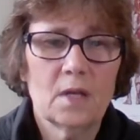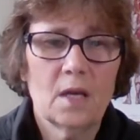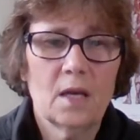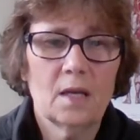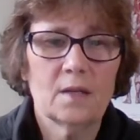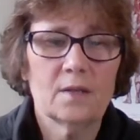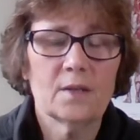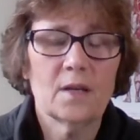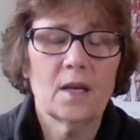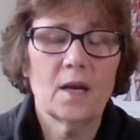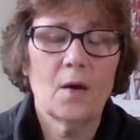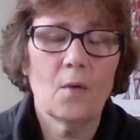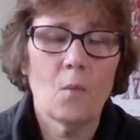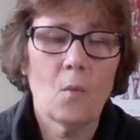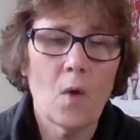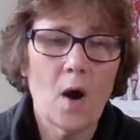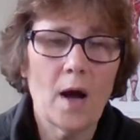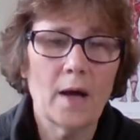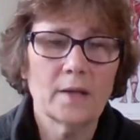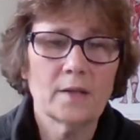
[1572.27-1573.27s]
and say, I
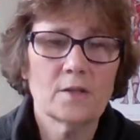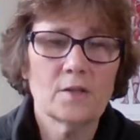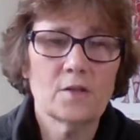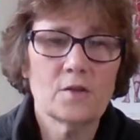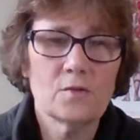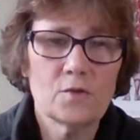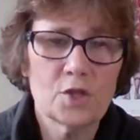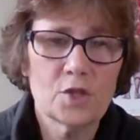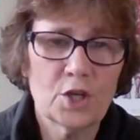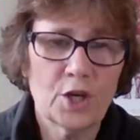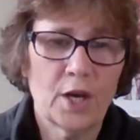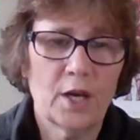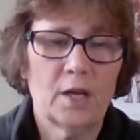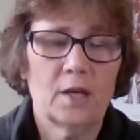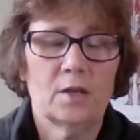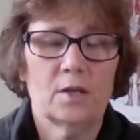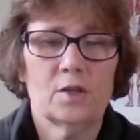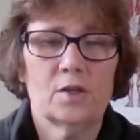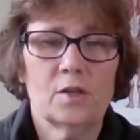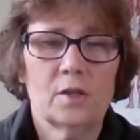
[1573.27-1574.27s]
want to
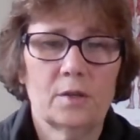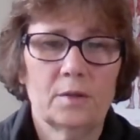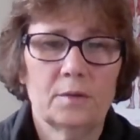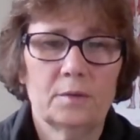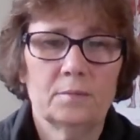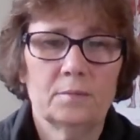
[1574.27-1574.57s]
change.